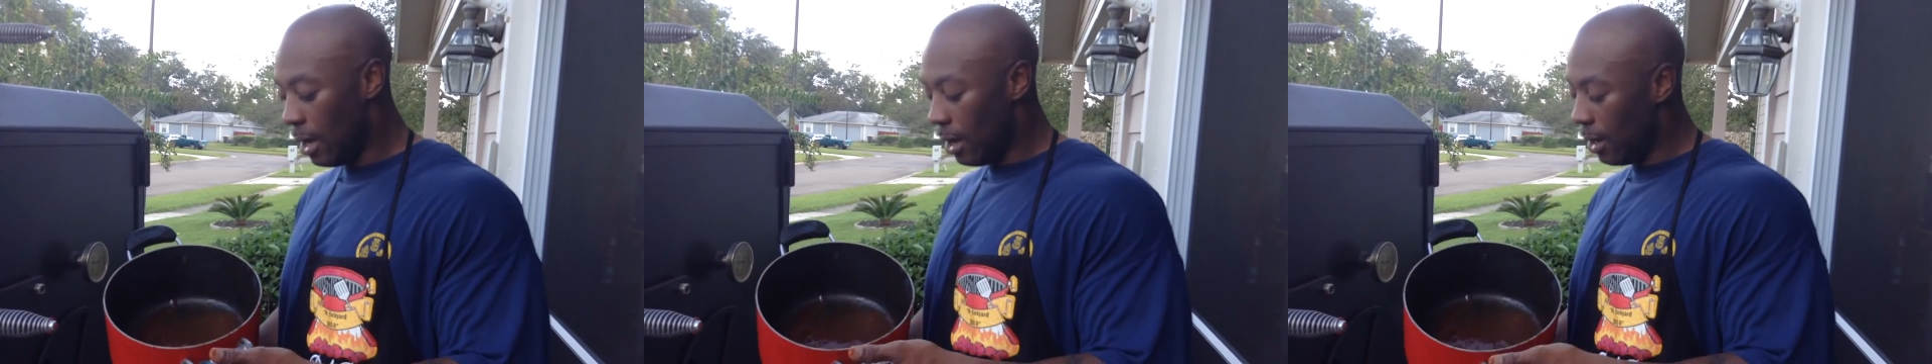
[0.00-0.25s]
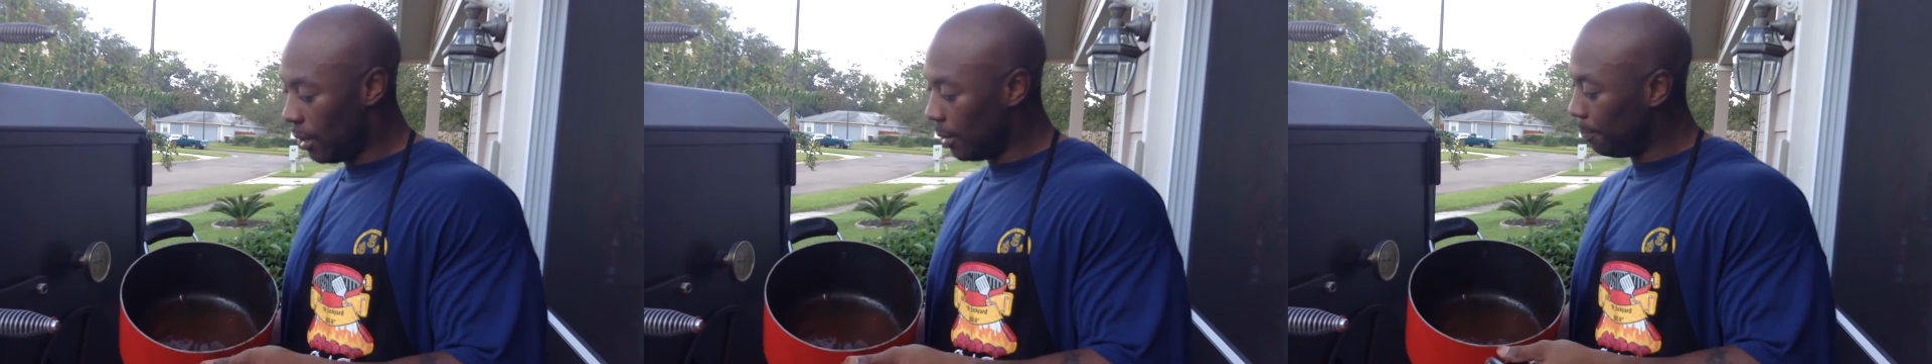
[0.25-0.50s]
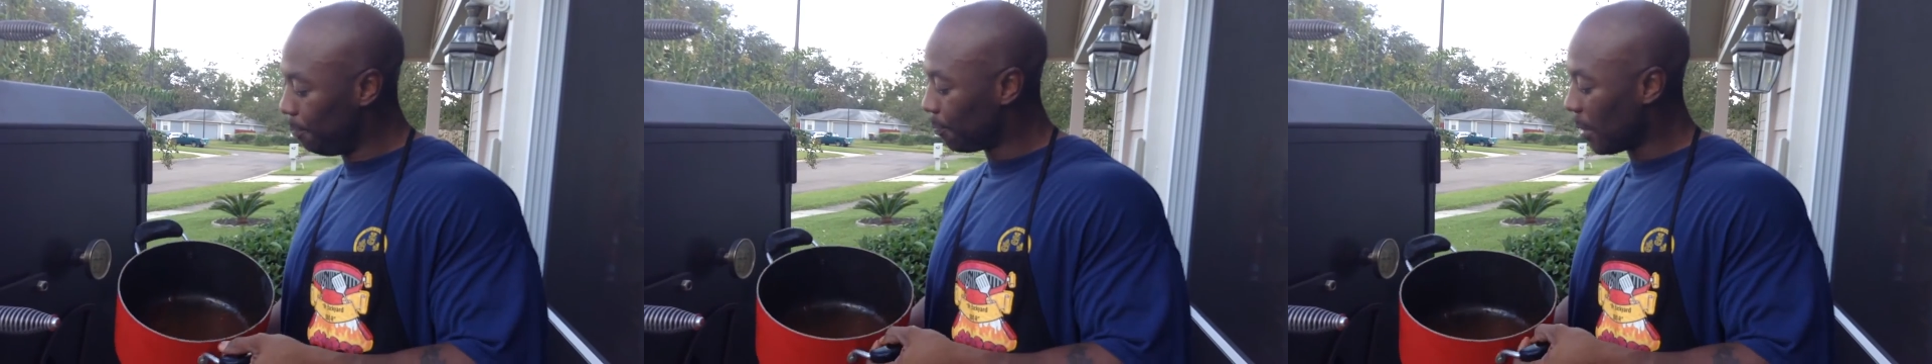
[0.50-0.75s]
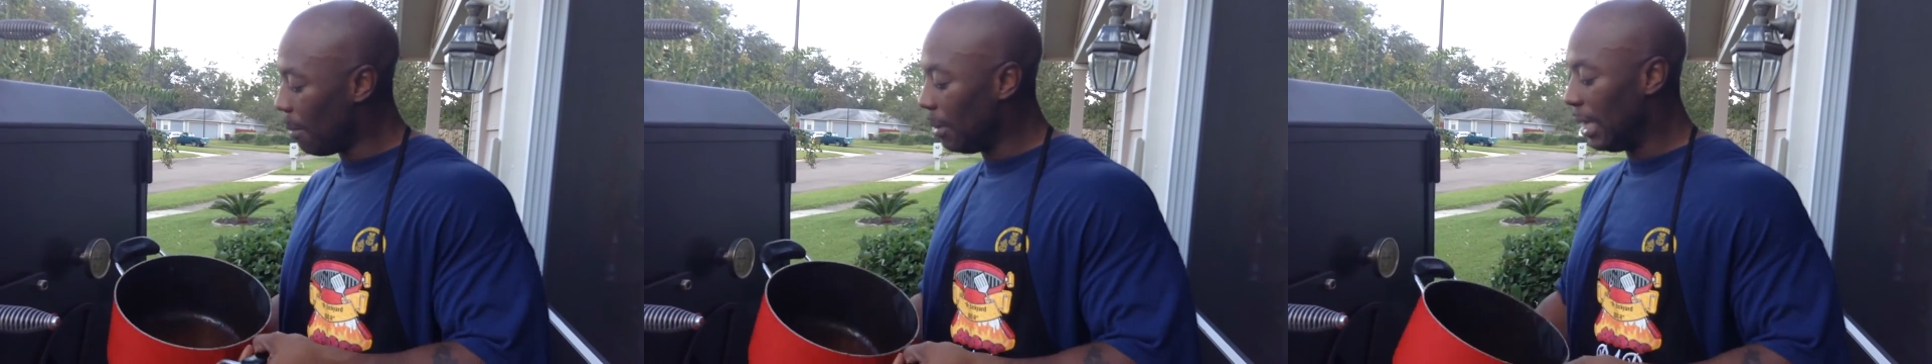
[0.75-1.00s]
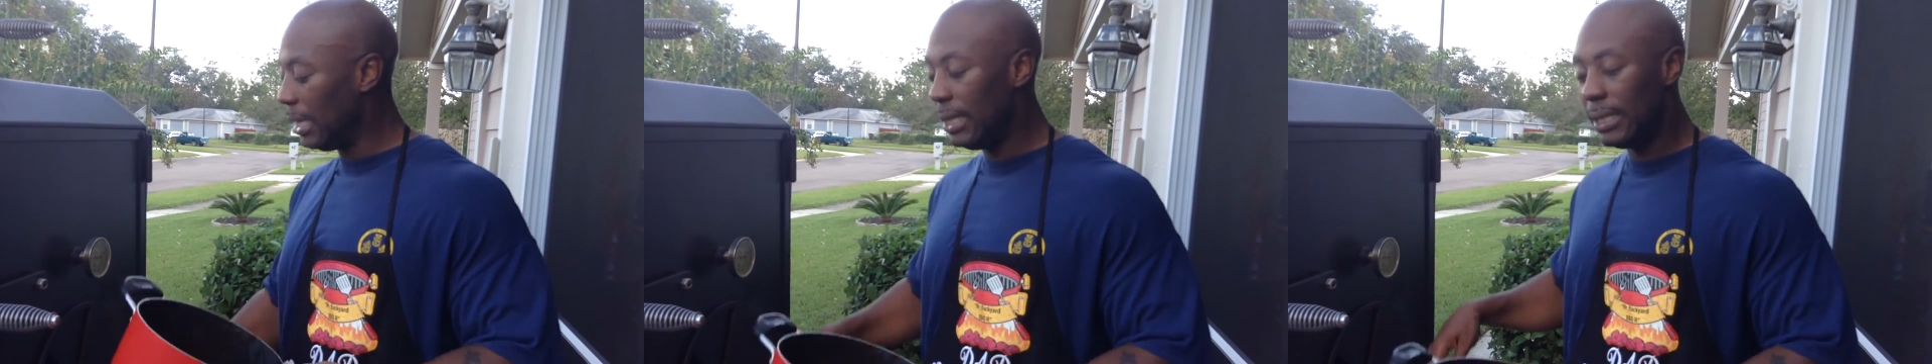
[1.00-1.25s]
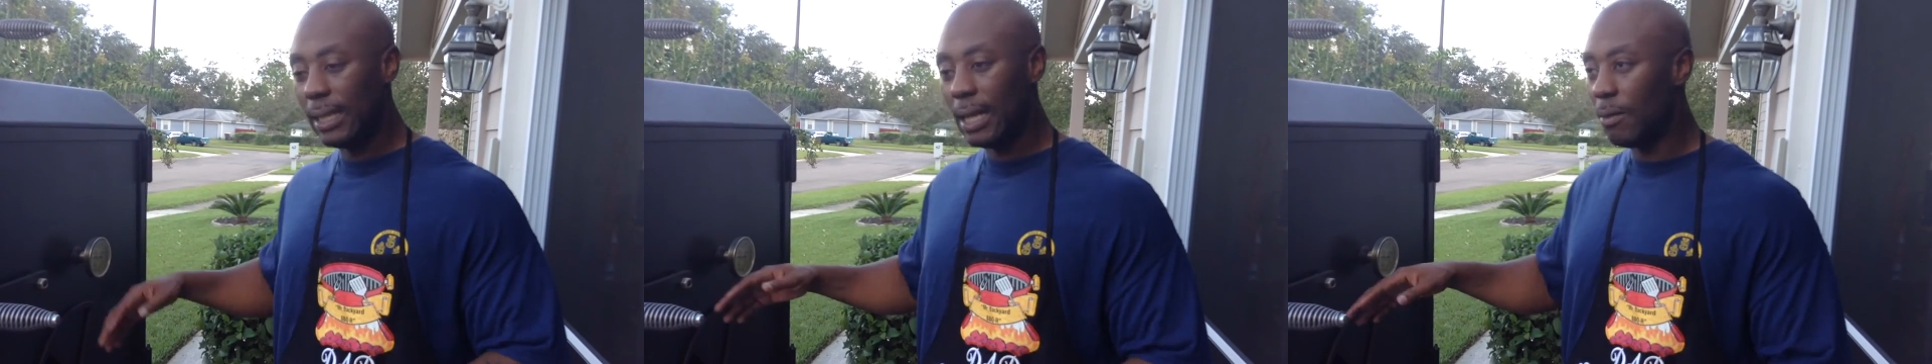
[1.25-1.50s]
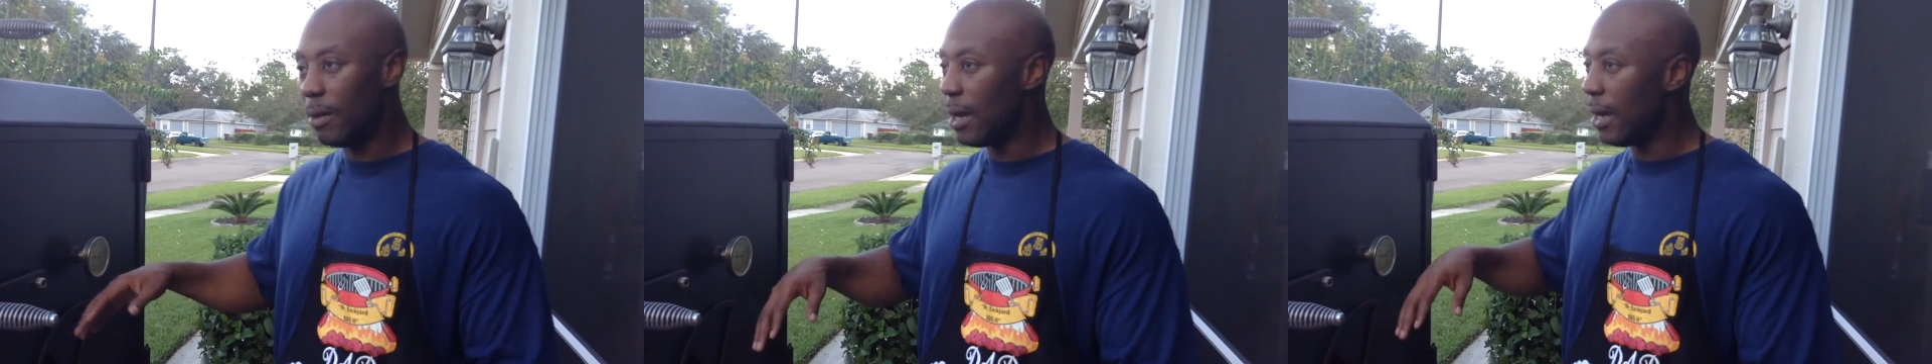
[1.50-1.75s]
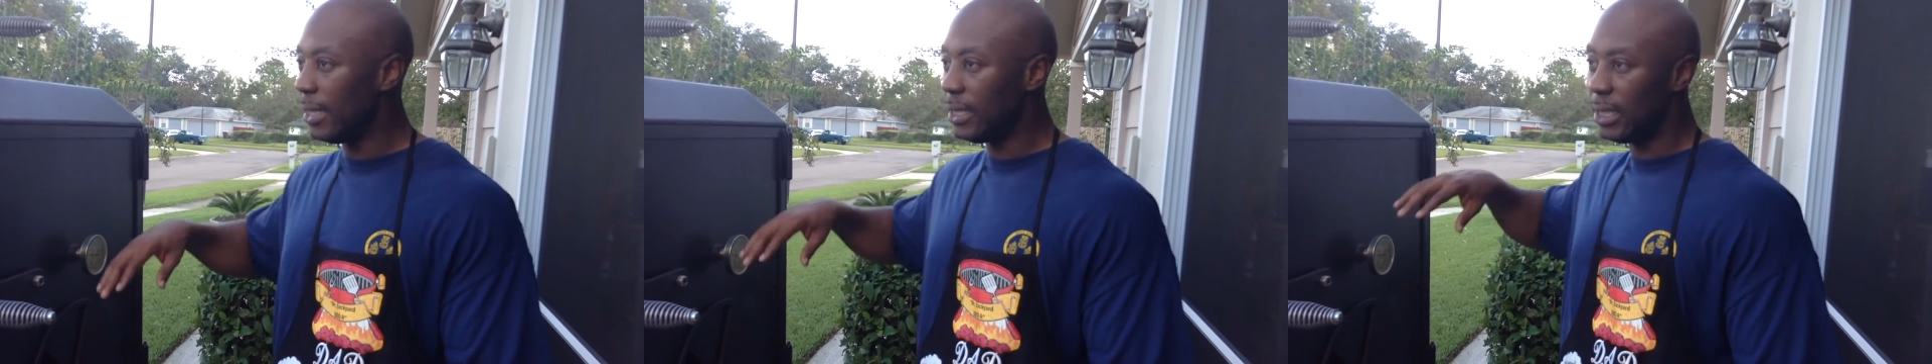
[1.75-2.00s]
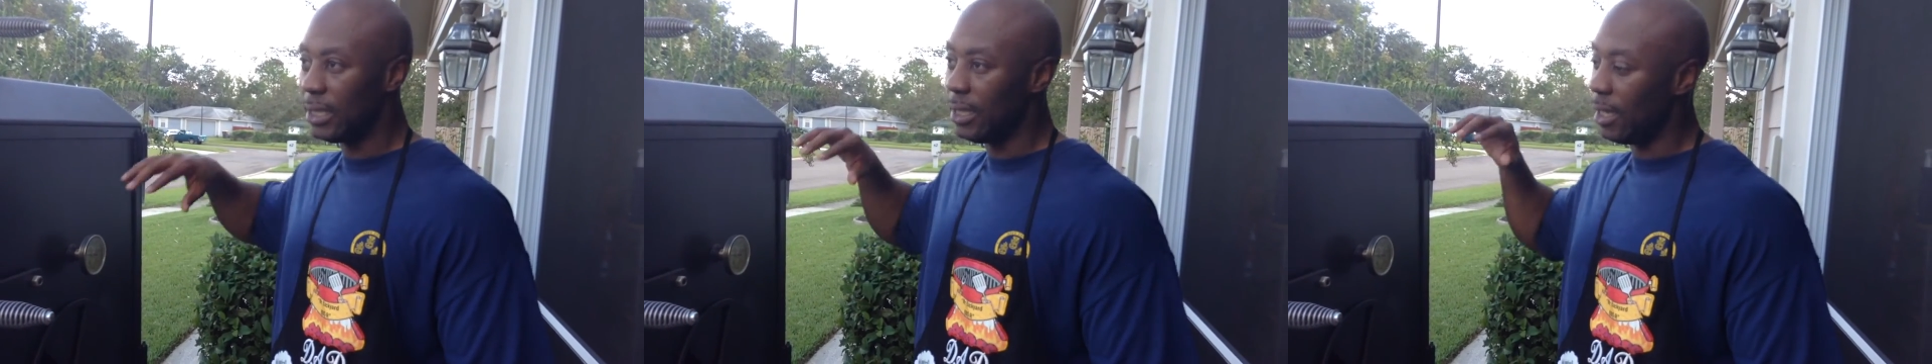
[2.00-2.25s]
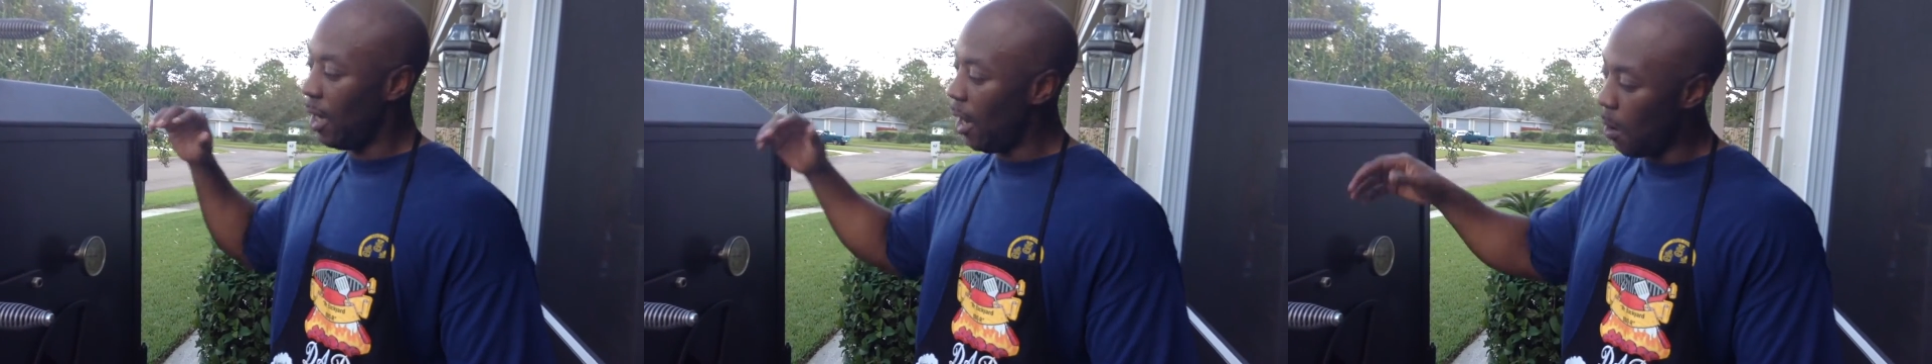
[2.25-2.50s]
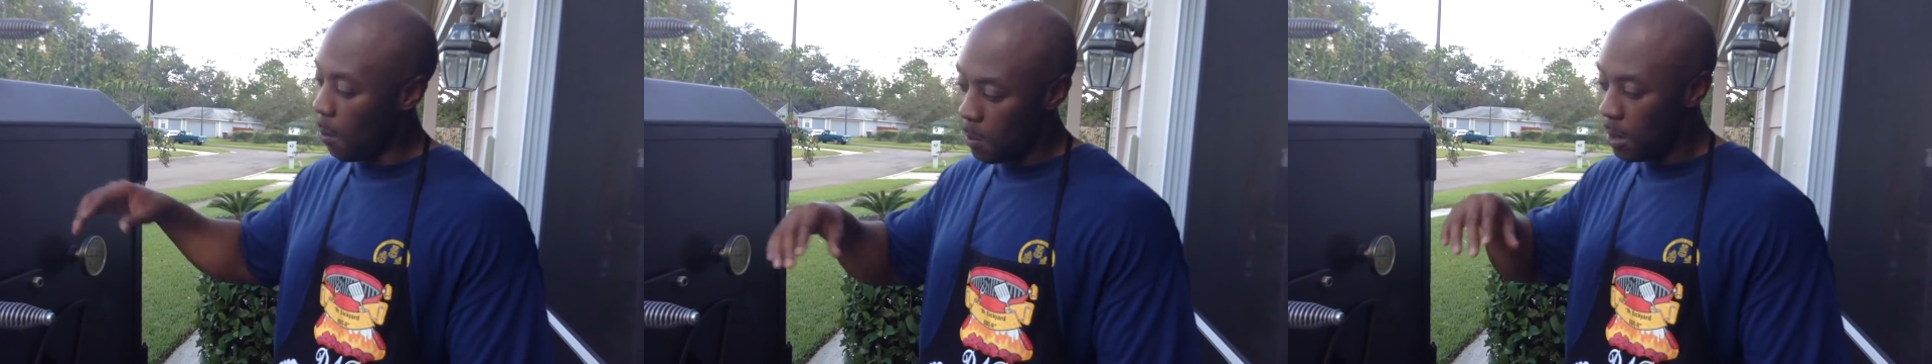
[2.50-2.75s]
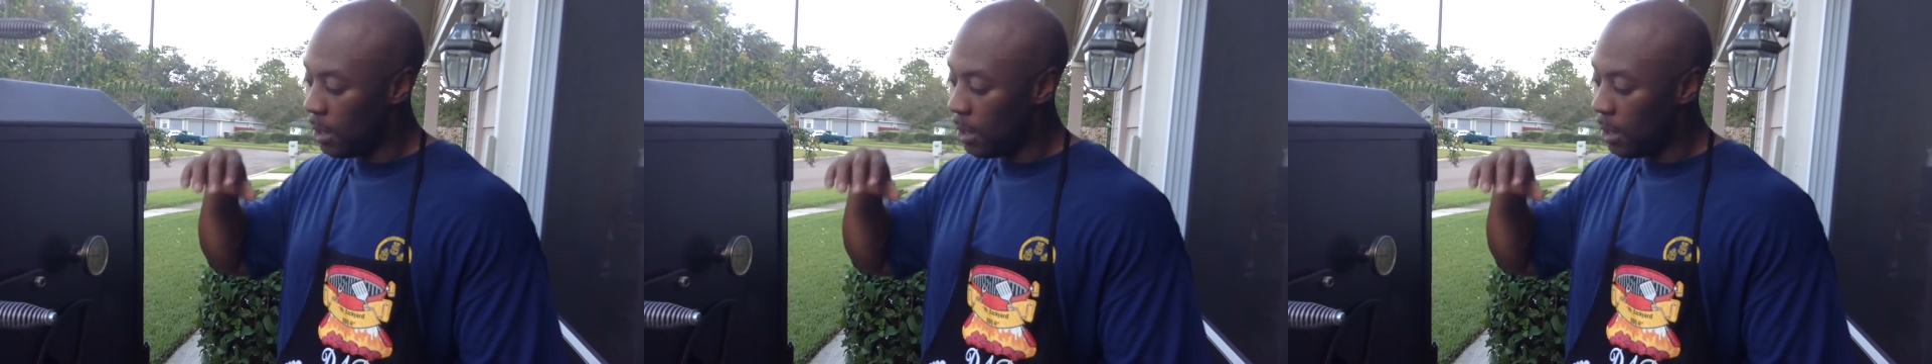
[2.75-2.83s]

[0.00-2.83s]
Um, I'm gonna let these sit on there and just go,